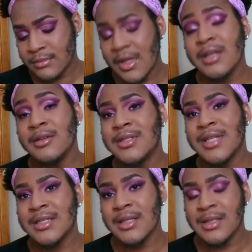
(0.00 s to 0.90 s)
I use
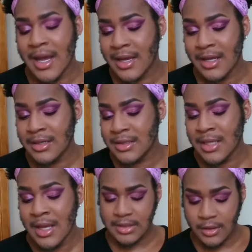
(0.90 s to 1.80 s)
6 of the 9 colors.
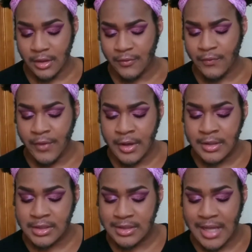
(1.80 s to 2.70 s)
So the
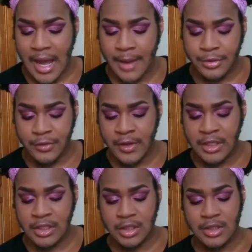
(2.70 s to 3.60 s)
first top
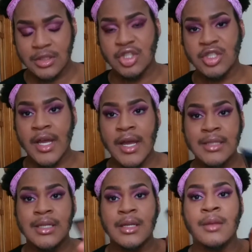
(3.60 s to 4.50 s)
3
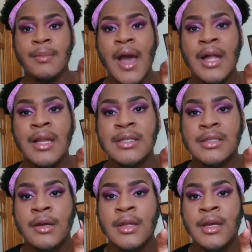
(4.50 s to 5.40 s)
shades in the palette,
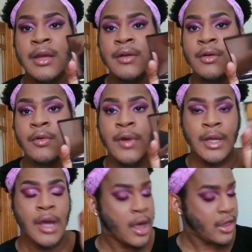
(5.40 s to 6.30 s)
starting here and
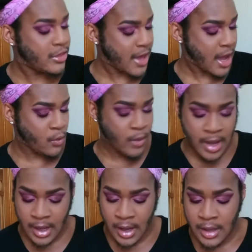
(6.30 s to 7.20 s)
going that
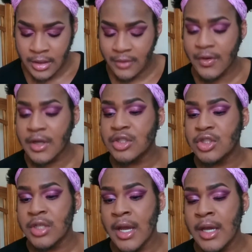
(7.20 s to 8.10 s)
way. The
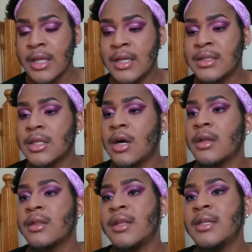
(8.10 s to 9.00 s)
first shade is
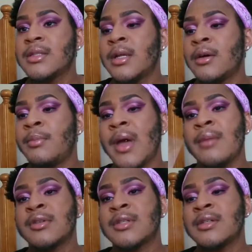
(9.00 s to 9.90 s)
called, these little
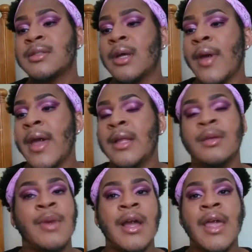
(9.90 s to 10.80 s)
papers are so
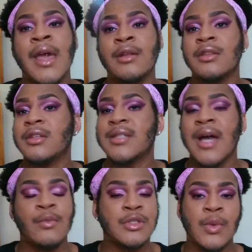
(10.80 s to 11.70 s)
handy, but I can't
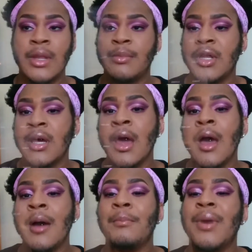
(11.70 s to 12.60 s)
decide which way to put it.
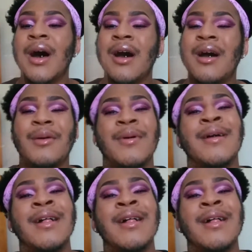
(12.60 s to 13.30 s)
But